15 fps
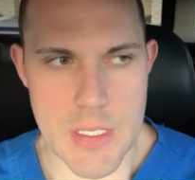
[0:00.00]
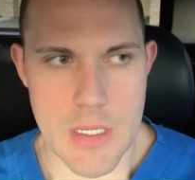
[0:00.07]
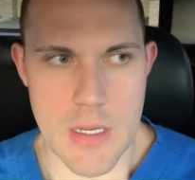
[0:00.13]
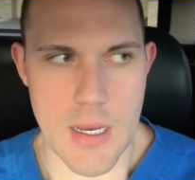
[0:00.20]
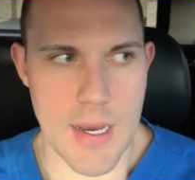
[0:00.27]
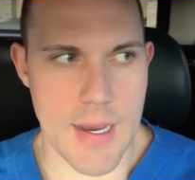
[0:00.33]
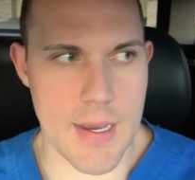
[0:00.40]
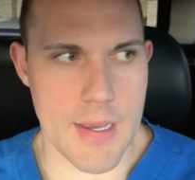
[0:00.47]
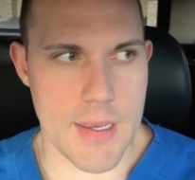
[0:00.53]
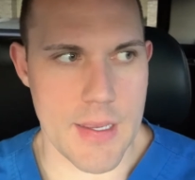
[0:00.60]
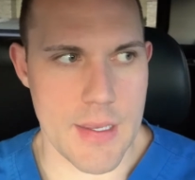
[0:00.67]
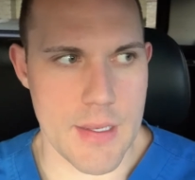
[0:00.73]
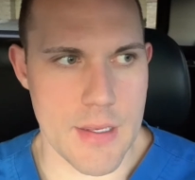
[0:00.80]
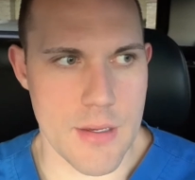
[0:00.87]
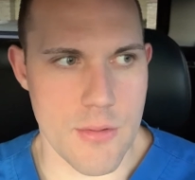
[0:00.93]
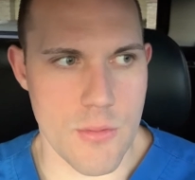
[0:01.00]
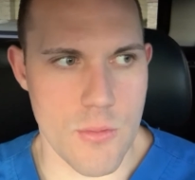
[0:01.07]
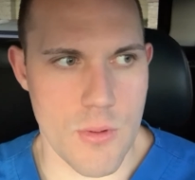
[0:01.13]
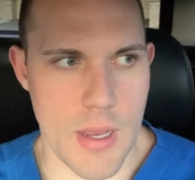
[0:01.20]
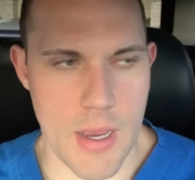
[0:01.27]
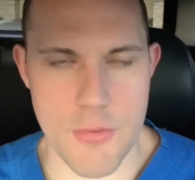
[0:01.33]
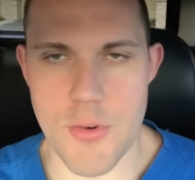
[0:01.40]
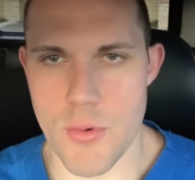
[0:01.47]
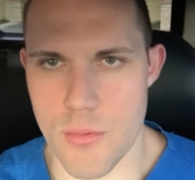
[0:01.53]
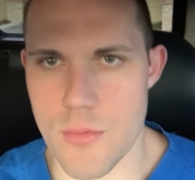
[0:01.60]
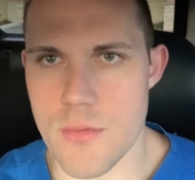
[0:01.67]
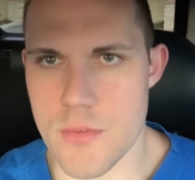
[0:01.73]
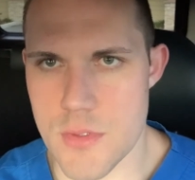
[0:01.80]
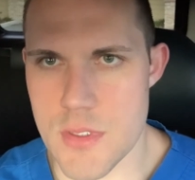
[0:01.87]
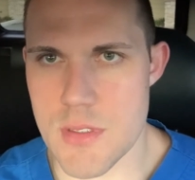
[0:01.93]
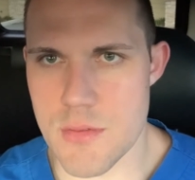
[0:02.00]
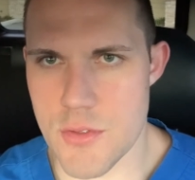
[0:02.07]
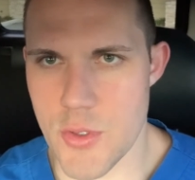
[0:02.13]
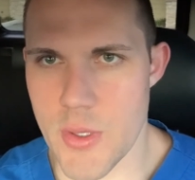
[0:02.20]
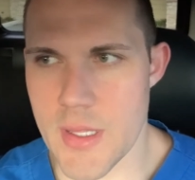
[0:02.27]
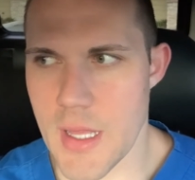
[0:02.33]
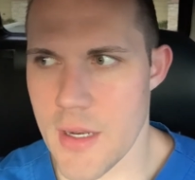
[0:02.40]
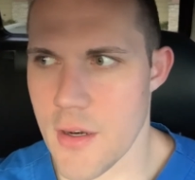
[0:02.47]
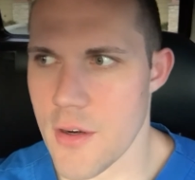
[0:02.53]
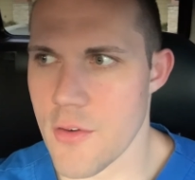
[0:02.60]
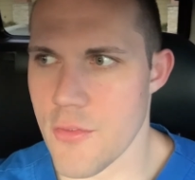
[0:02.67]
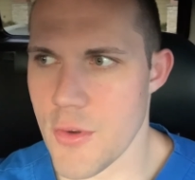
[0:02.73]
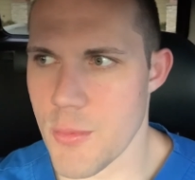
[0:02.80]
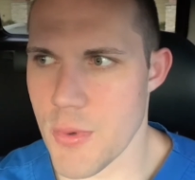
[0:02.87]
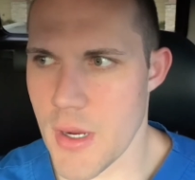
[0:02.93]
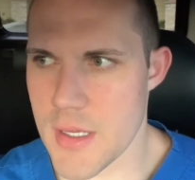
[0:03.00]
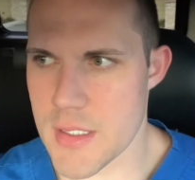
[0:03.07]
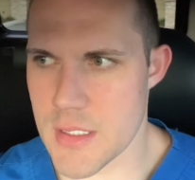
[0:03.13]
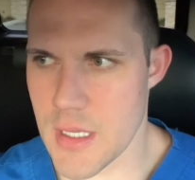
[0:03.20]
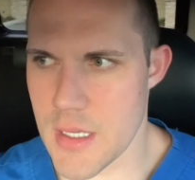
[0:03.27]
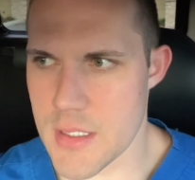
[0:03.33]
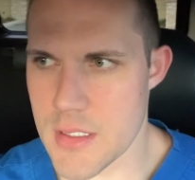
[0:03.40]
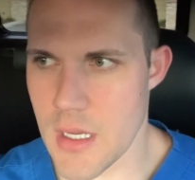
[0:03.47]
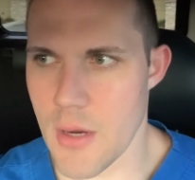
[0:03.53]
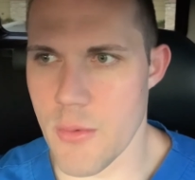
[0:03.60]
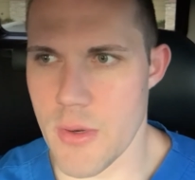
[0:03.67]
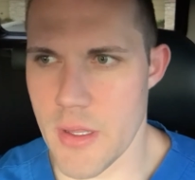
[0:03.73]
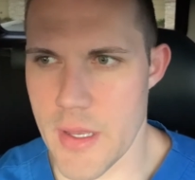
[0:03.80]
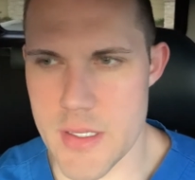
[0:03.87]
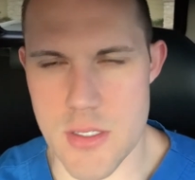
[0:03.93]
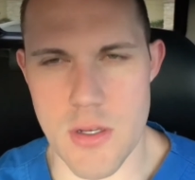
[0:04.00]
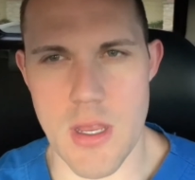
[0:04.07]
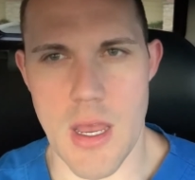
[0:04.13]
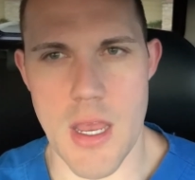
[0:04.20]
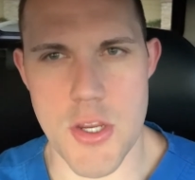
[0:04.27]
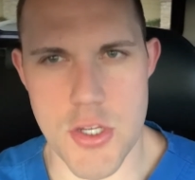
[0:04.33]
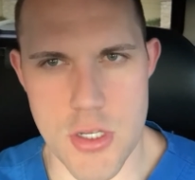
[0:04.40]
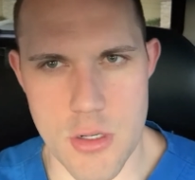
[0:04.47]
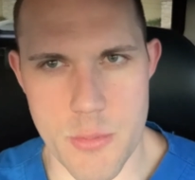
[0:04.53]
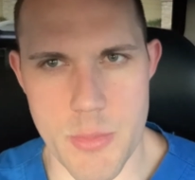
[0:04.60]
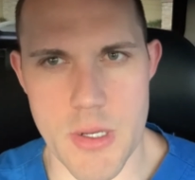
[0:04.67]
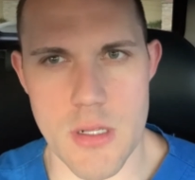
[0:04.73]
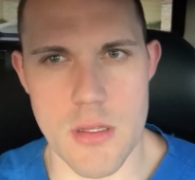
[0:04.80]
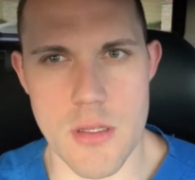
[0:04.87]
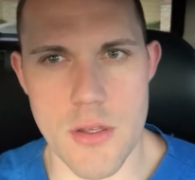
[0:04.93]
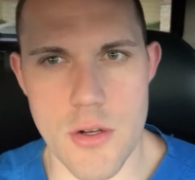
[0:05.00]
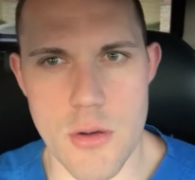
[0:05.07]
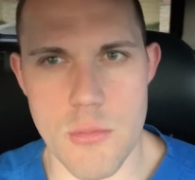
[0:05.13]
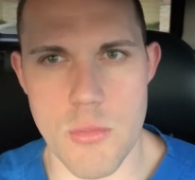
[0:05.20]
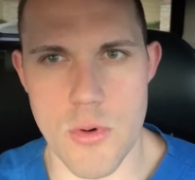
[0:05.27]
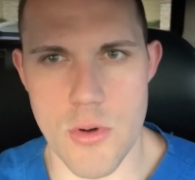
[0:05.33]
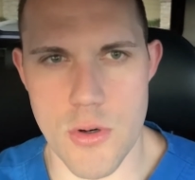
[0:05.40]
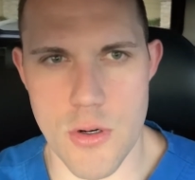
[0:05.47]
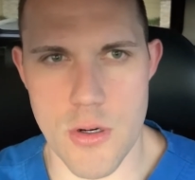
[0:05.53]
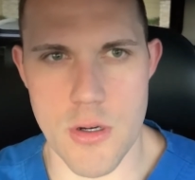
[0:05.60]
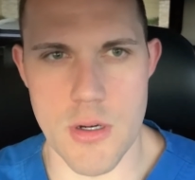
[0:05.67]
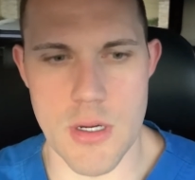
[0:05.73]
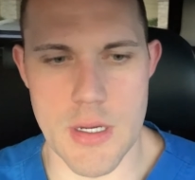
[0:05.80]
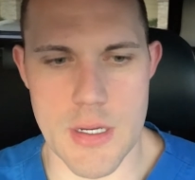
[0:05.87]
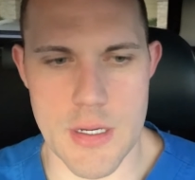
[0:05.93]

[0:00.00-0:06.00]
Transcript: after doing that interview process, I realized, okay, I should have been a little more